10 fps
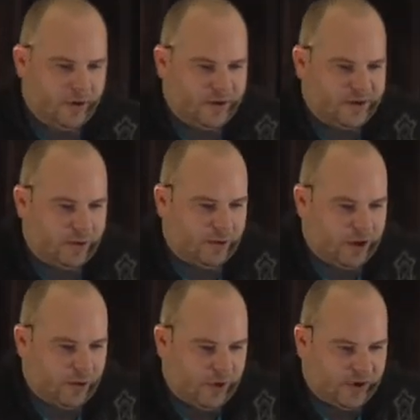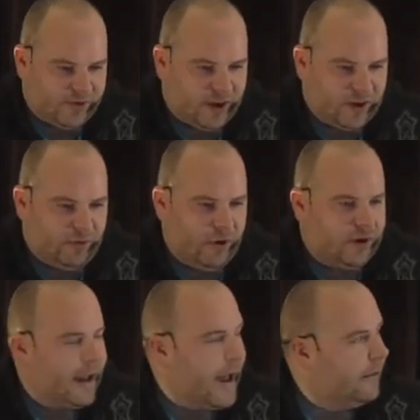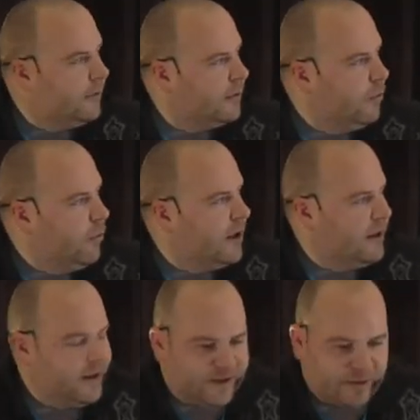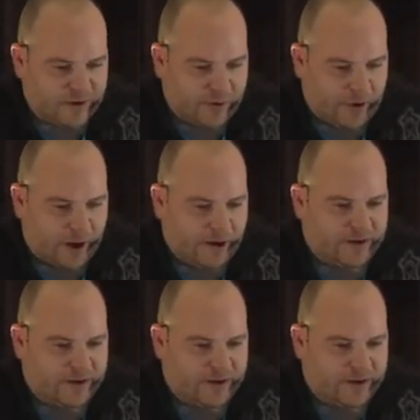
So here we can take a look at what it is that was created.